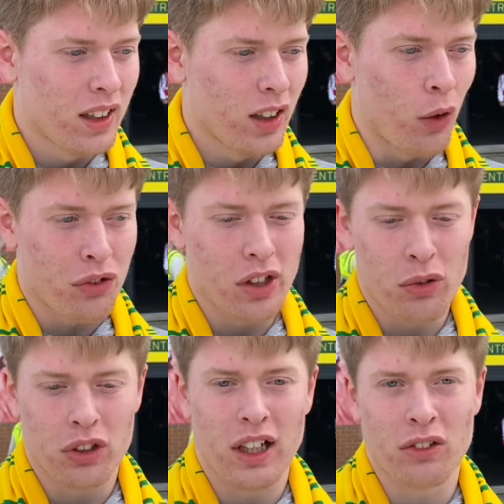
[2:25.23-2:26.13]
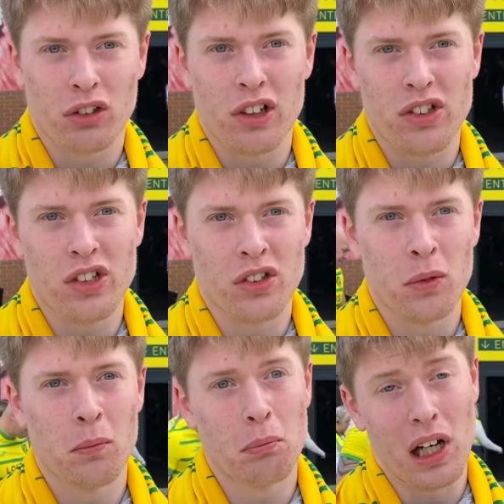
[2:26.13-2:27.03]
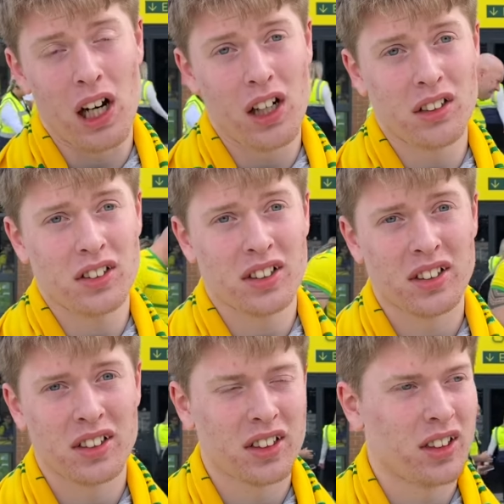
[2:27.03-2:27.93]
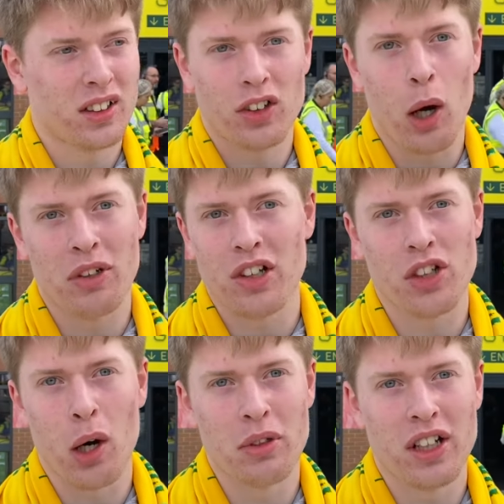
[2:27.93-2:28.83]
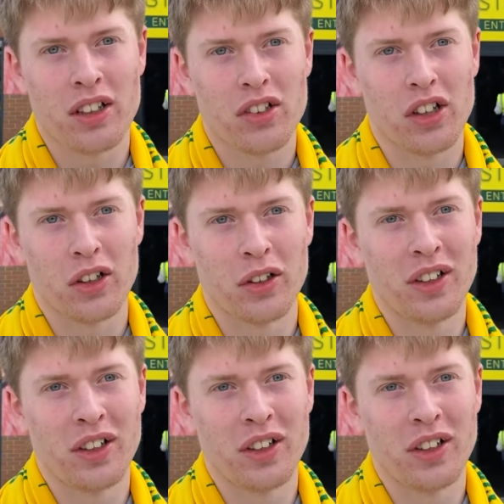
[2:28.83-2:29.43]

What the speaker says: Obviously Ipswich having a great season, but derby day's derby day, so.